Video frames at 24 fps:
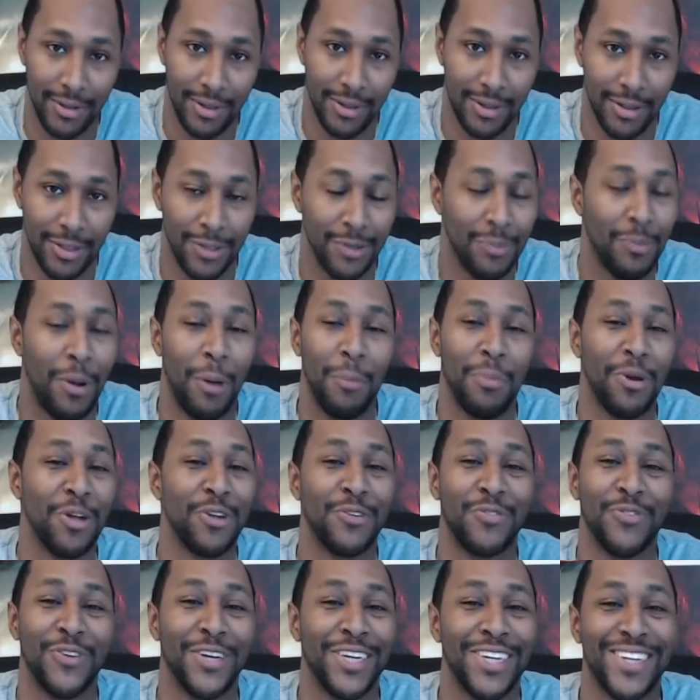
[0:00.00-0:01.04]
These are my best
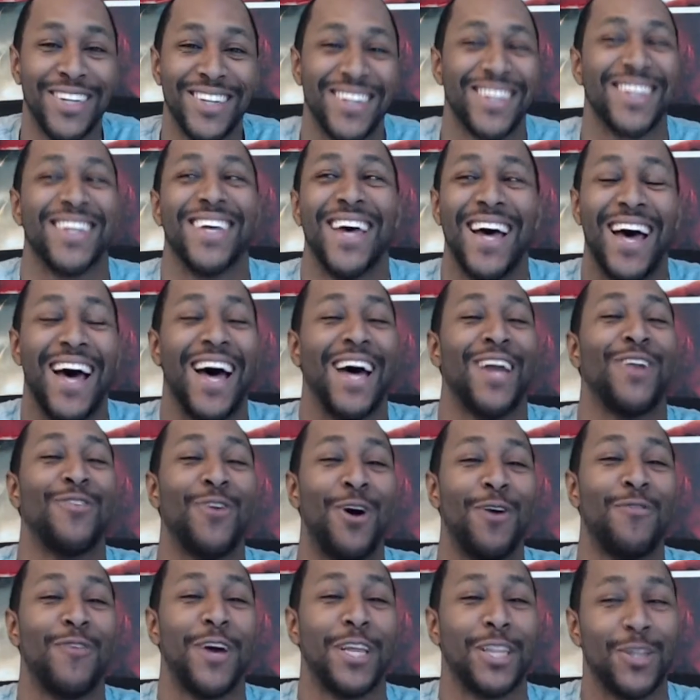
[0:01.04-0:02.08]
friends. How do
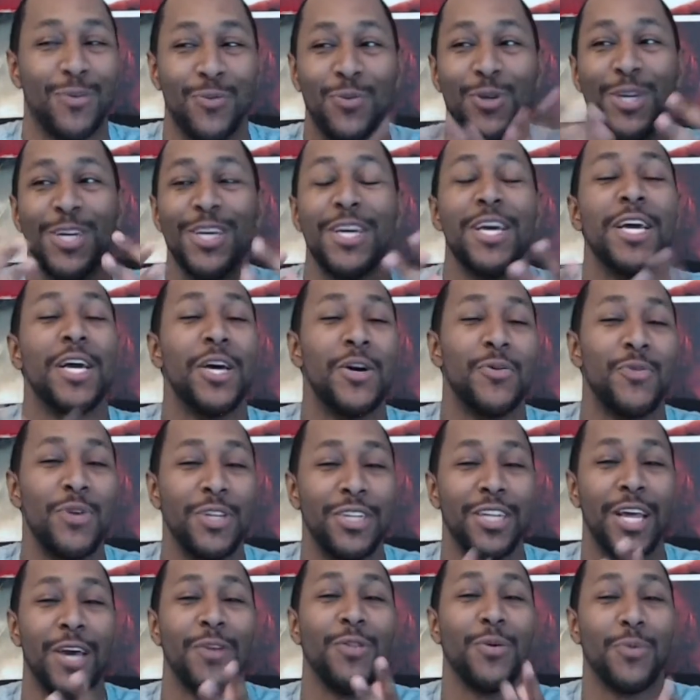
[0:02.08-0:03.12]
I fight them? We
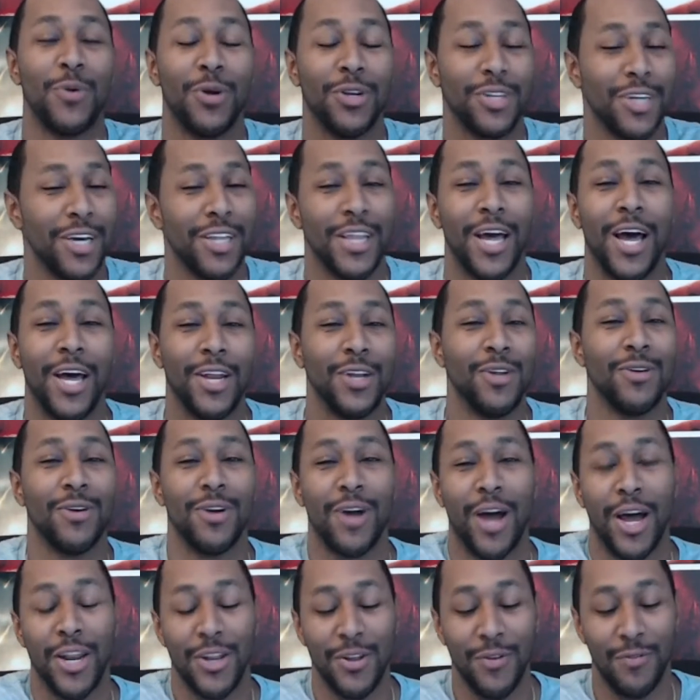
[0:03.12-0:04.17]
save the world together. How
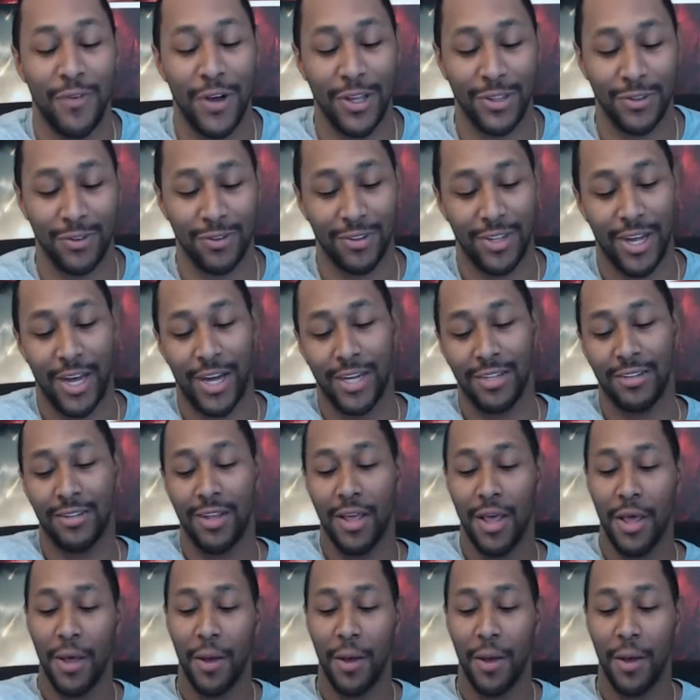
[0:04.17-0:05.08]
do you fight those guys?